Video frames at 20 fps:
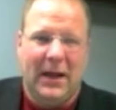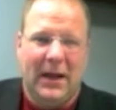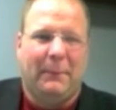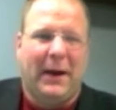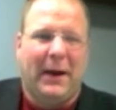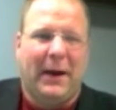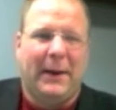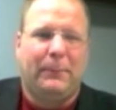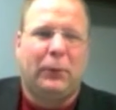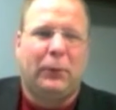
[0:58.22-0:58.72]

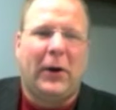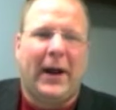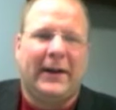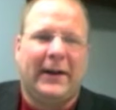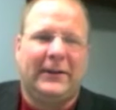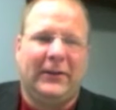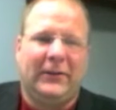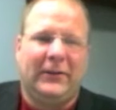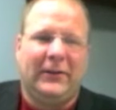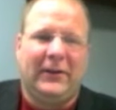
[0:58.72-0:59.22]
My
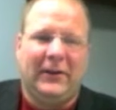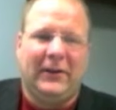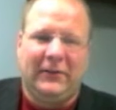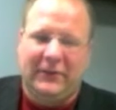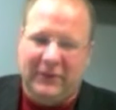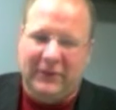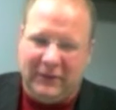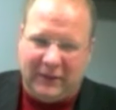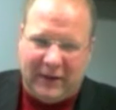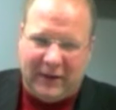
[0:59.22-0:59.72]
practice is
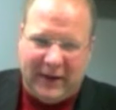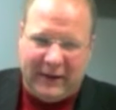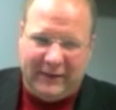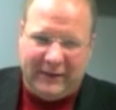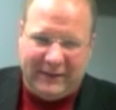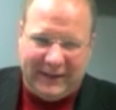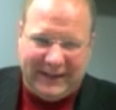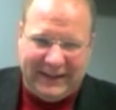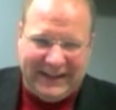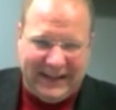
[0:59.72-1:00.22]
designed
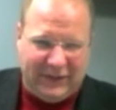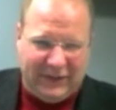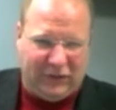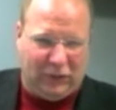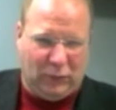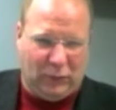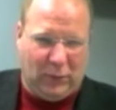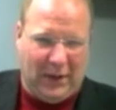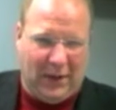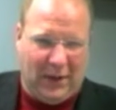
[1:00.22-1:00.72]
to get
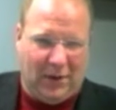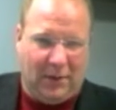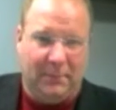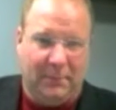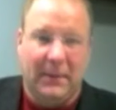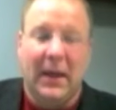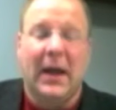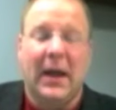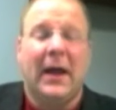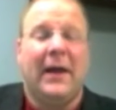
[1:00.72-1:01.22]
you well,
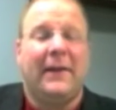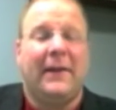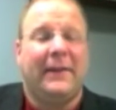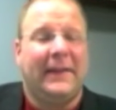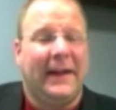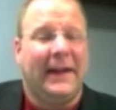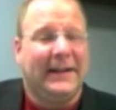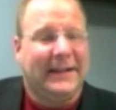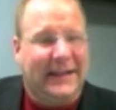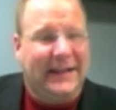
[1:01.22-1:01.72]

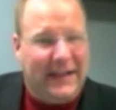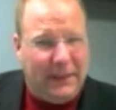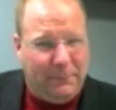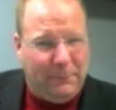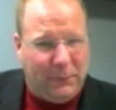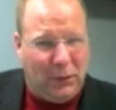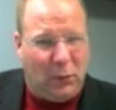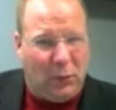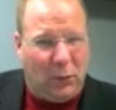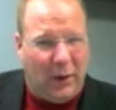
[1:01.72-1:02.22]
then
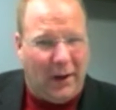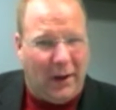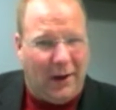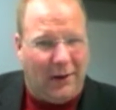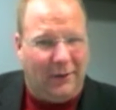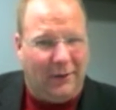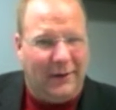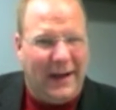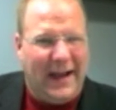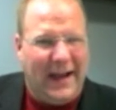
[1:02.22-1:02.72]
keep you
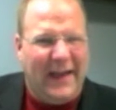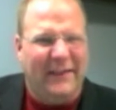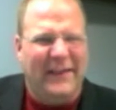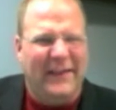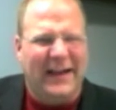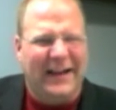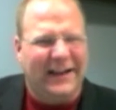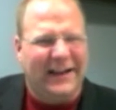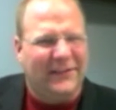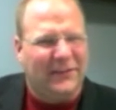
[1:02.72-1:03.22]
well, and
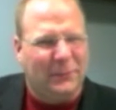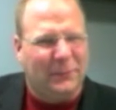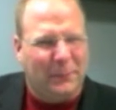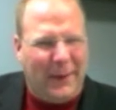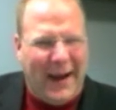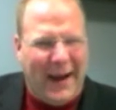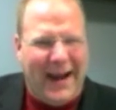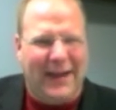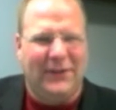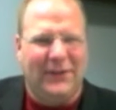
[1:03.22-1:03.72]
then
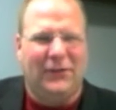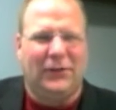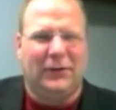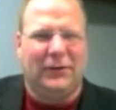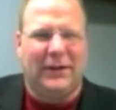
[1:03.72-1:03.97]
expand your